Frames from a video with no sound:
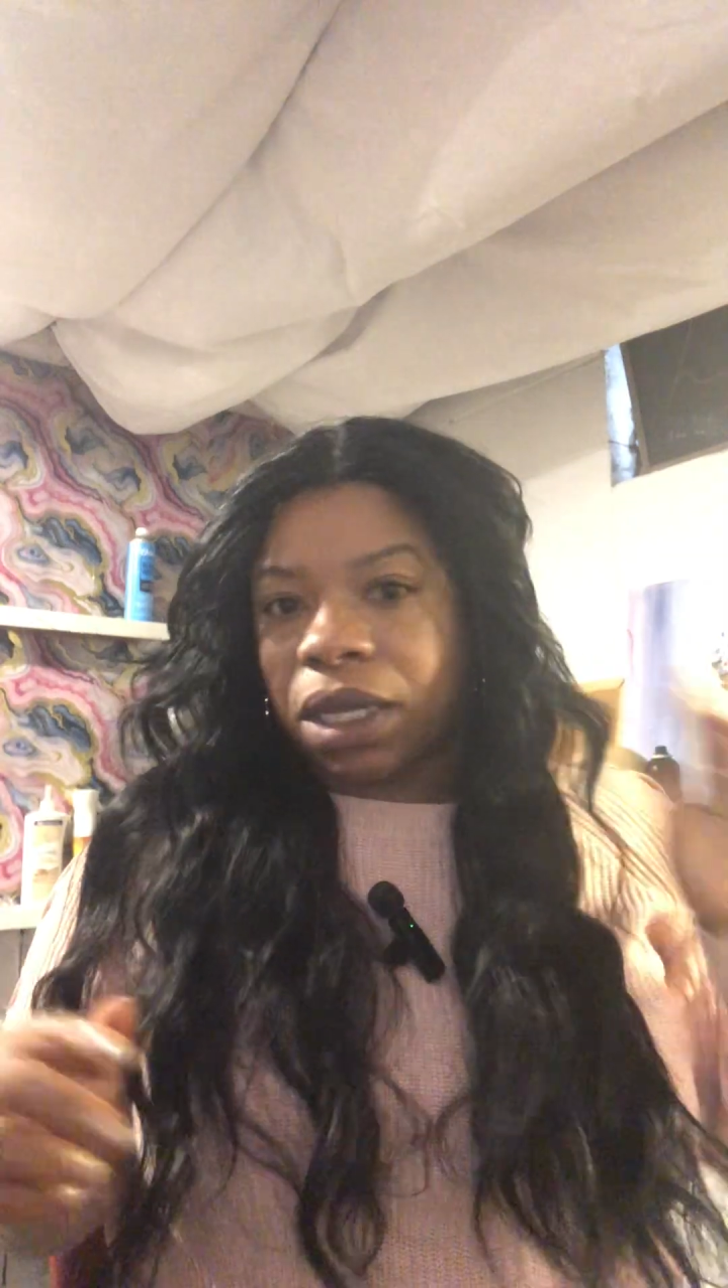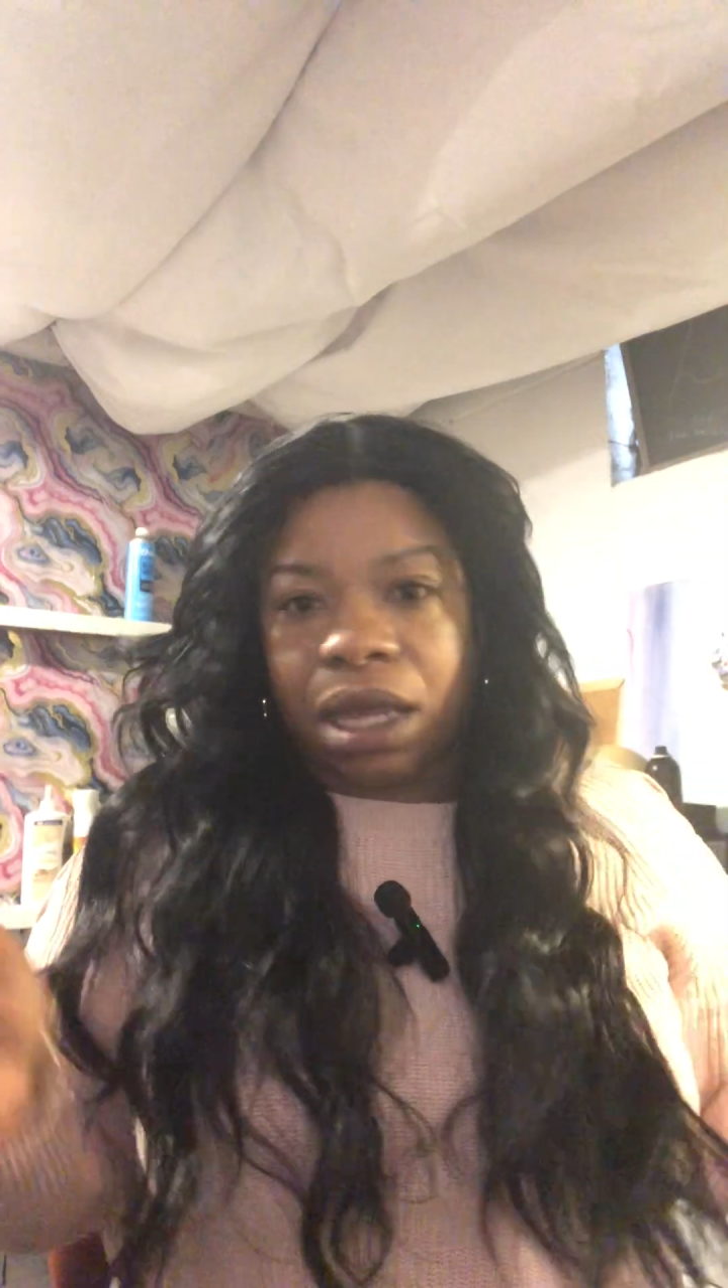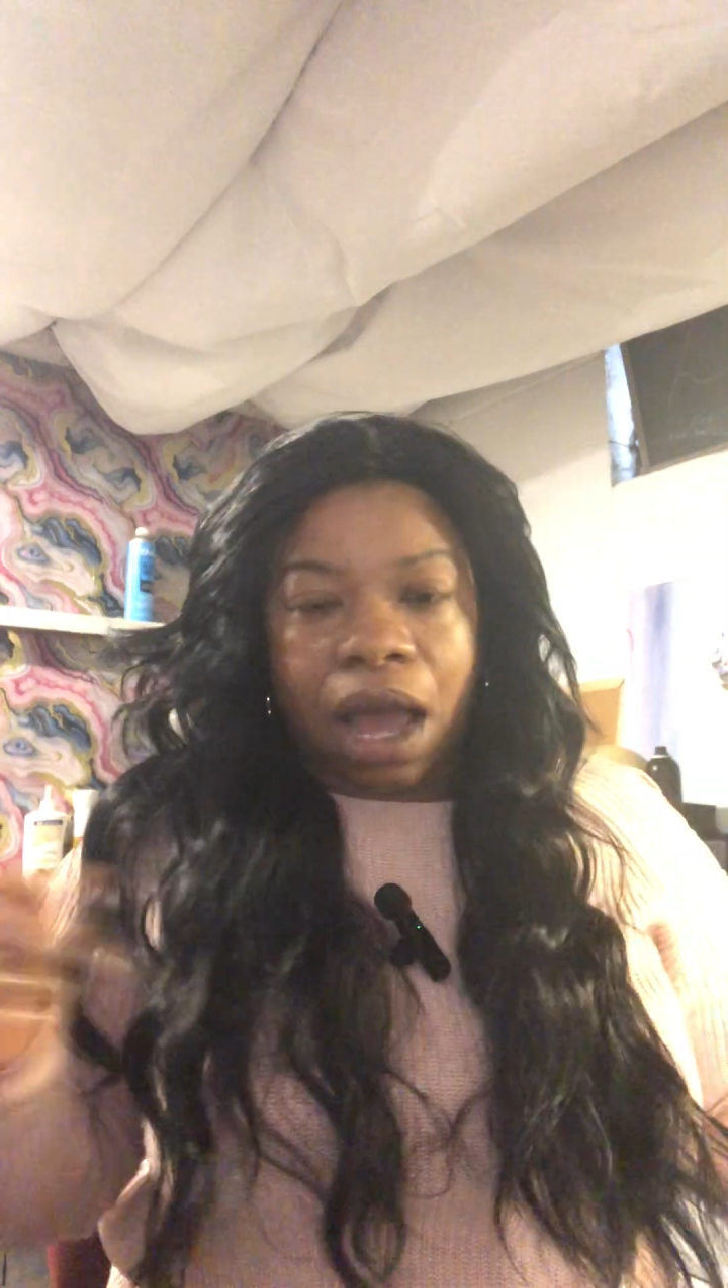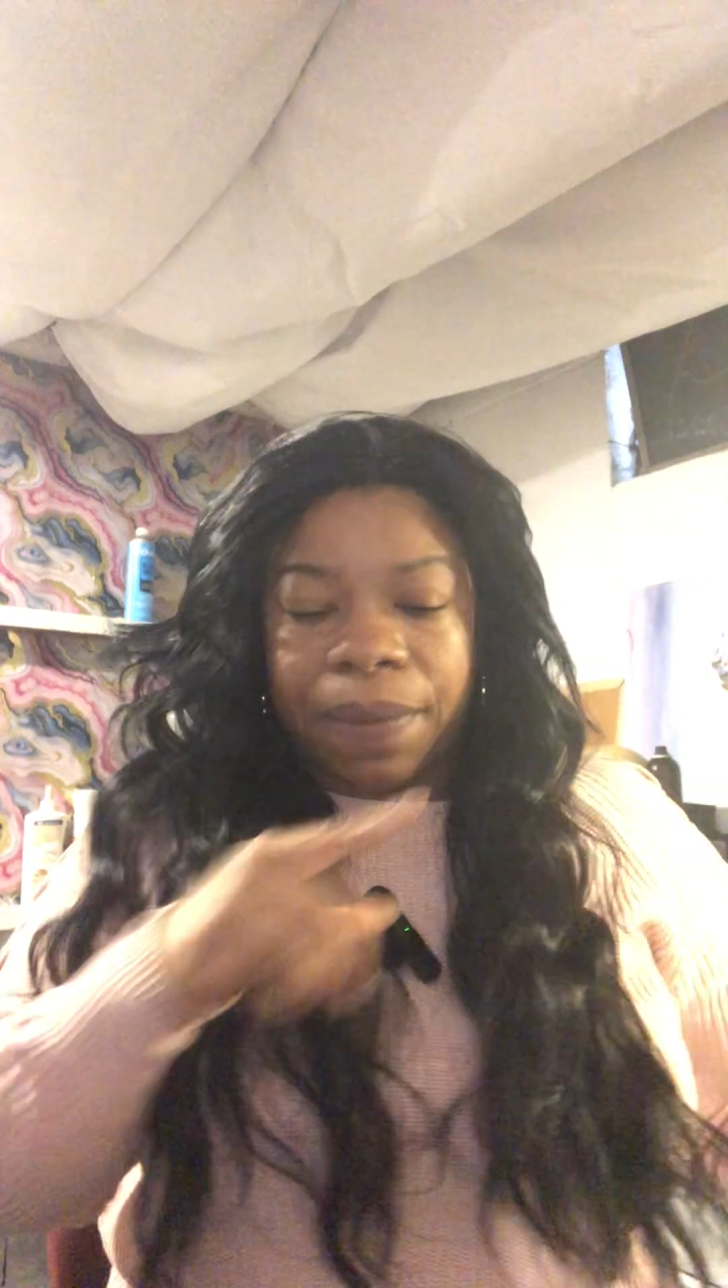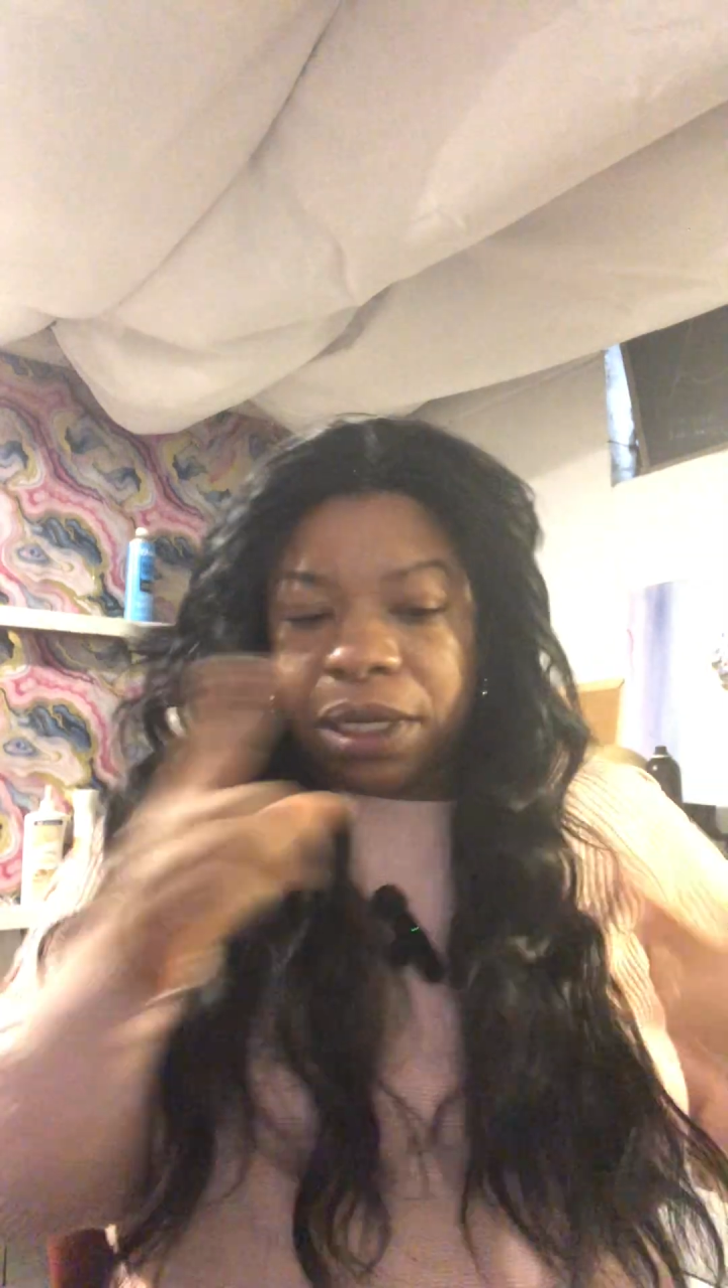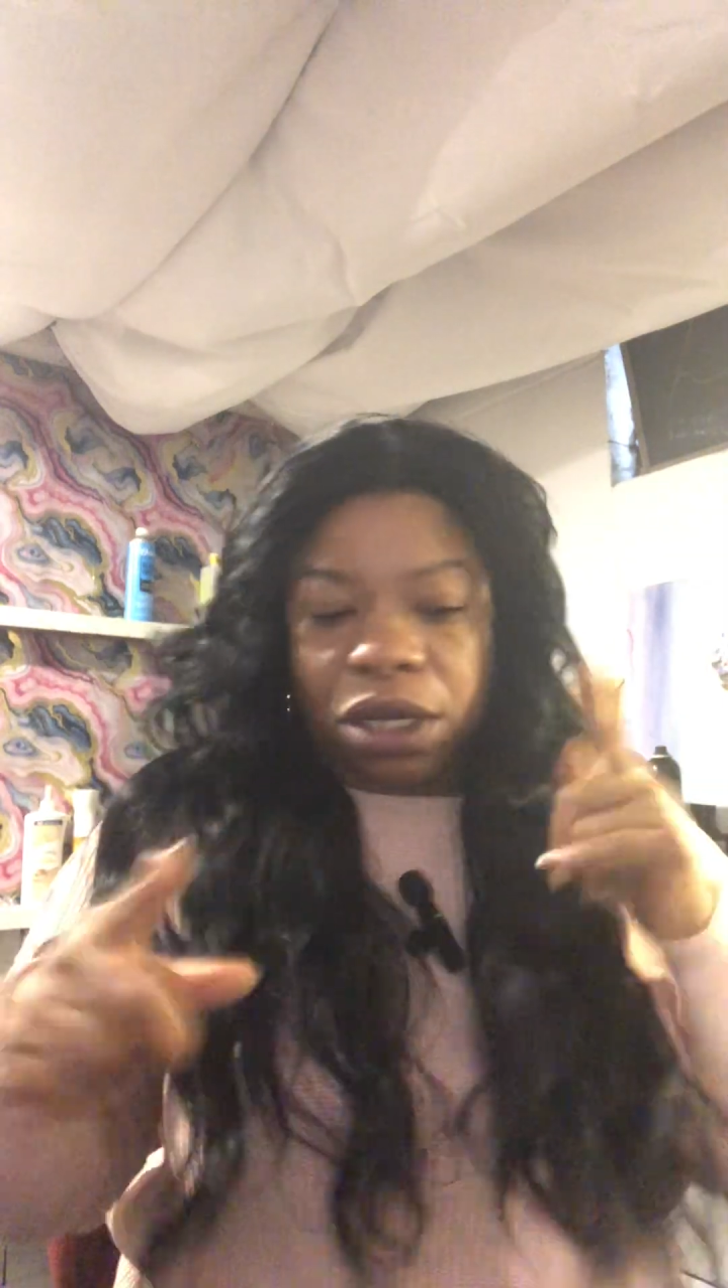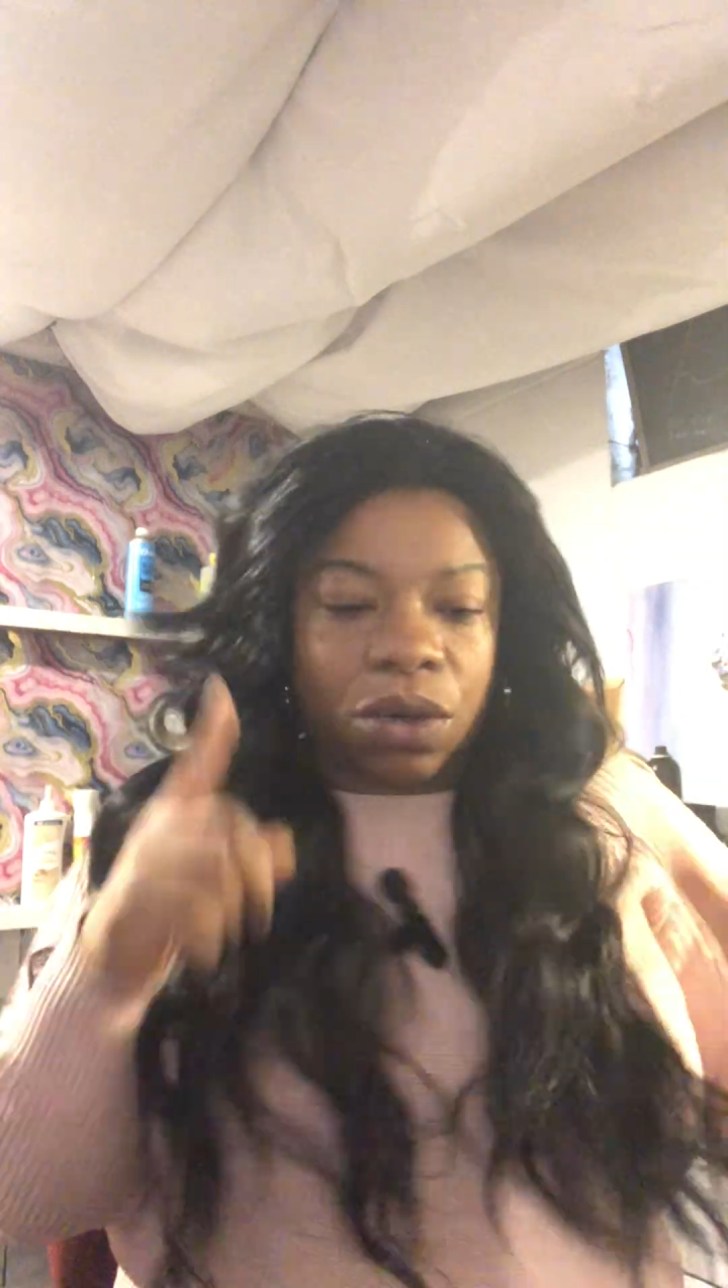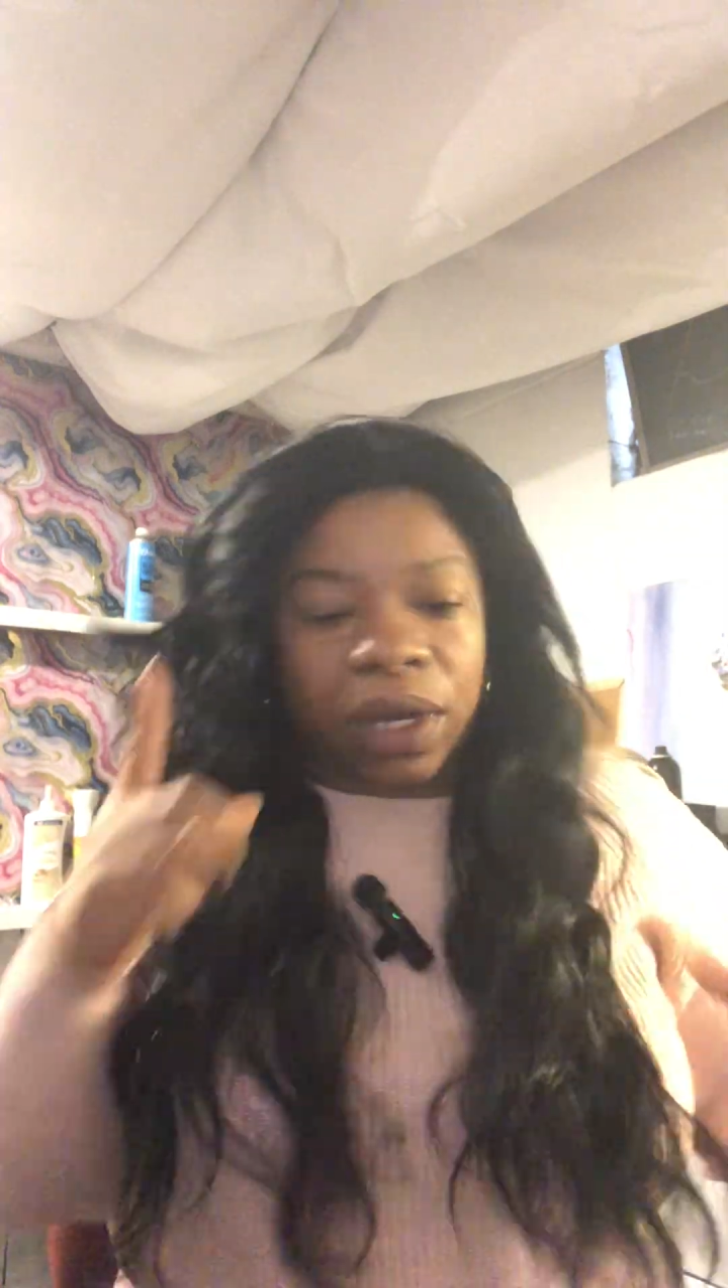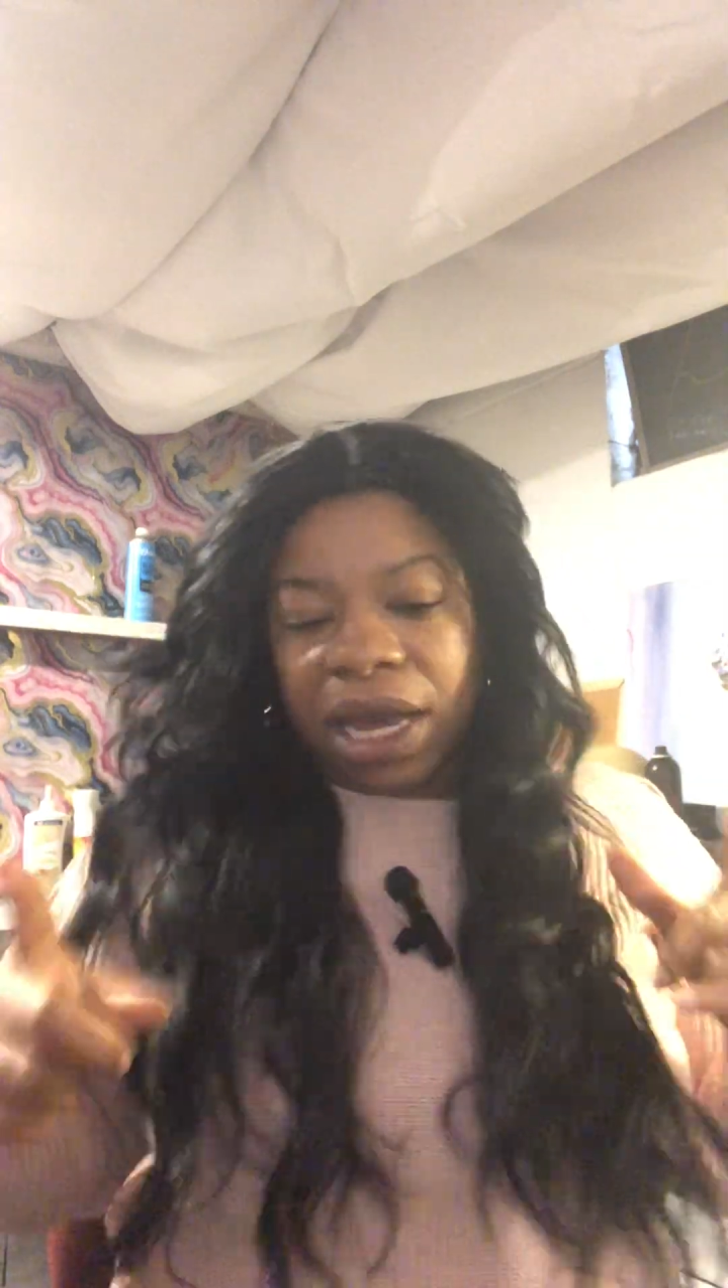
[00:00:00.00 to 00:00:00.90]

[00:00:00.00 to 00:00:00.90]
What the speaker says: couple of little